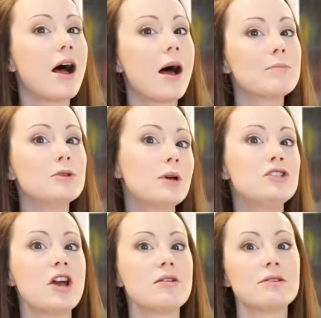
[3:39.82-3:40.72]
up to a
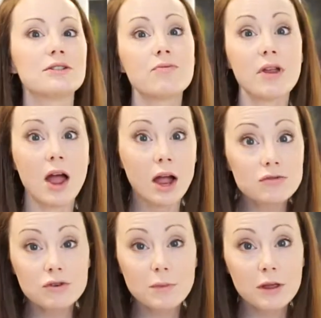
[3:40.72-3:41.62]
generous
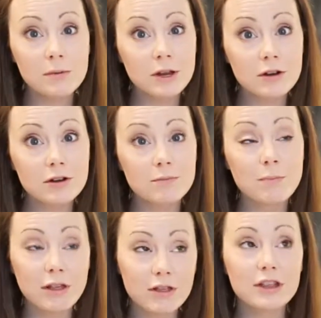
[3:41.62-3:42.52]
300
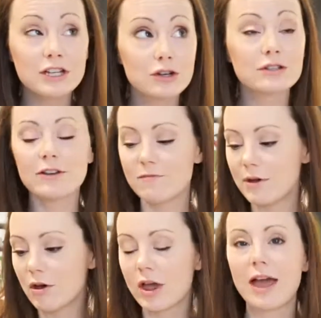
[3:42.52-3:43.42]
milliliters of
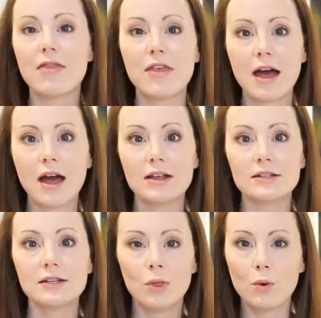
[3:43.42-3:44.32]
milk, and
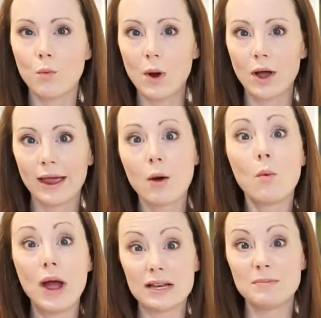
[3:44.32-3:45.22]
that like a
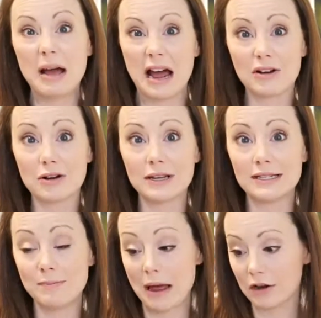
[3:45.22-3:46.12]
wet batter
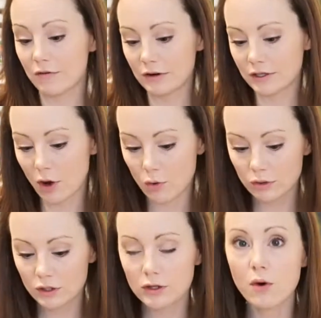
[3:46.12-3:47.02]
is better for
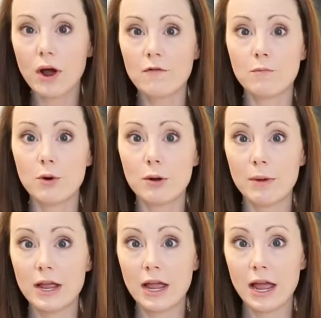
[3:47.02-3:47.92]
scones. So I put
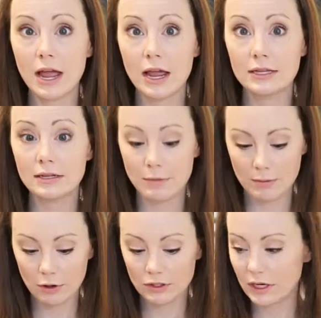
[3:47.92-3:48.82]
my eggs and my
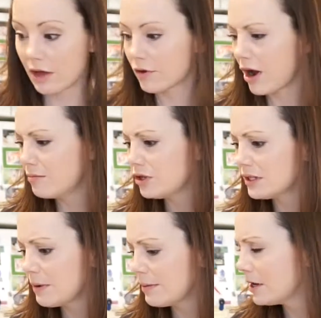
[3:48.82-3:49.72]
milk together. I'm
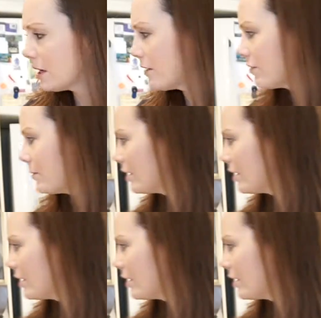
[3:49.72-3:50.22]
just maybe going to give them